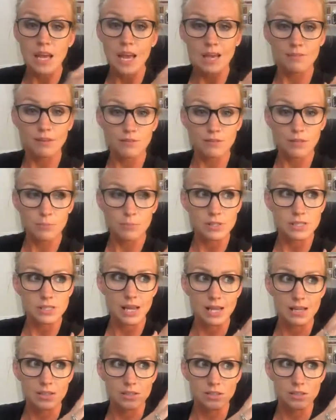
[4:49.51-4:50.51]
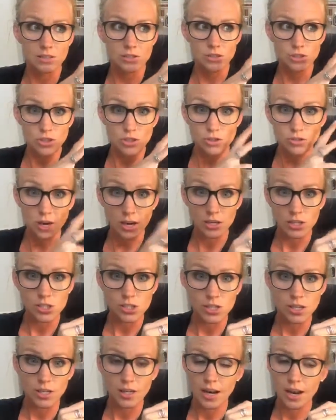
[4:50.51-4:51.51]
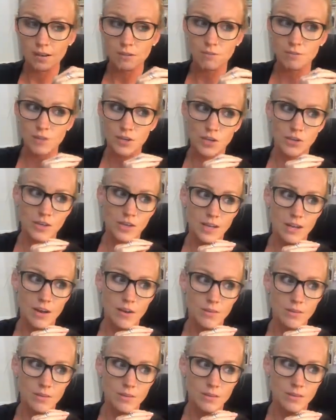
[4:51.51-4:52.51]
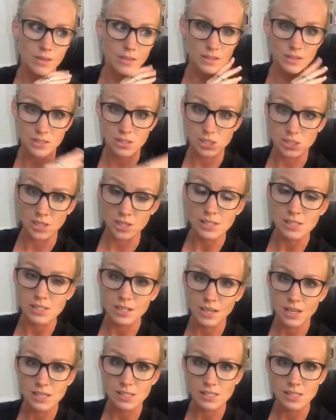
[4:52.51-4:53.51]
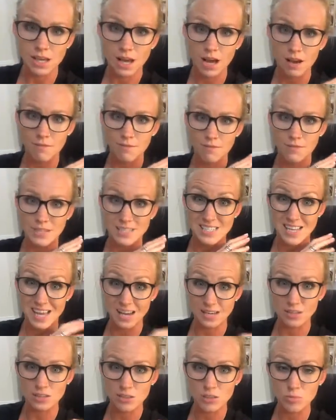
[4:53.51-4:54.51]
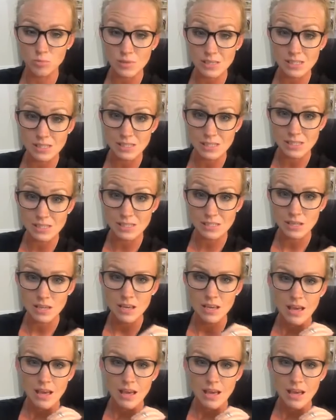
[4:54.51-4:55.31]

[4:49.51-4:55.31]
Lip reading: 50% structure and figuring out the logistics of the technical business,